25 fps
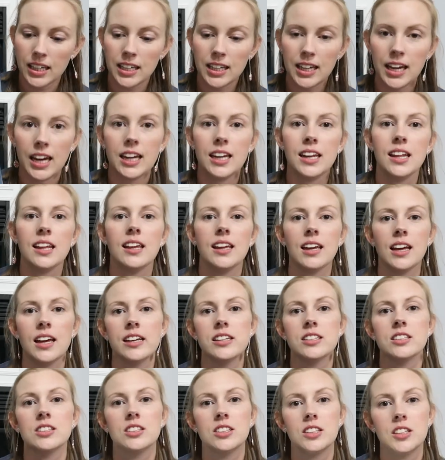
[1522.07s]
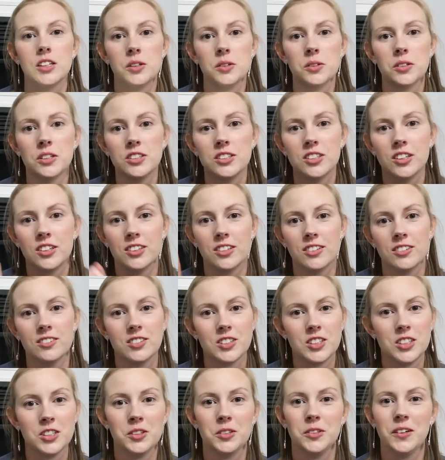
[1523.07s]
Katey, yes, you
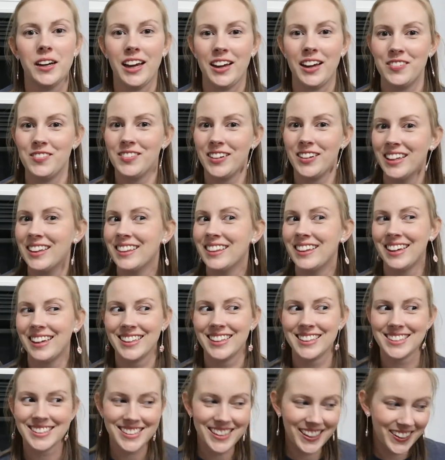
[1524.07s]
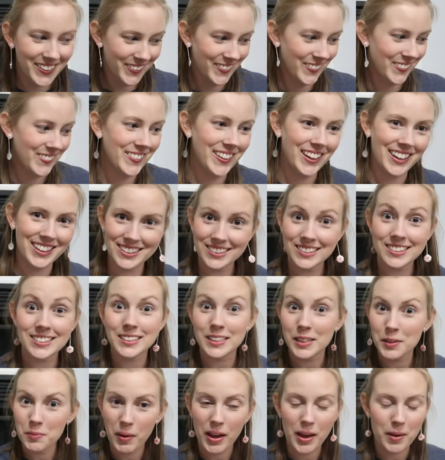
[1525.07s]
deserve to have fun things too, not
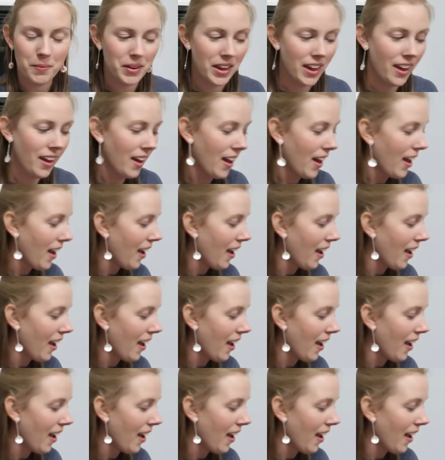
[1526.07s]
just the baby.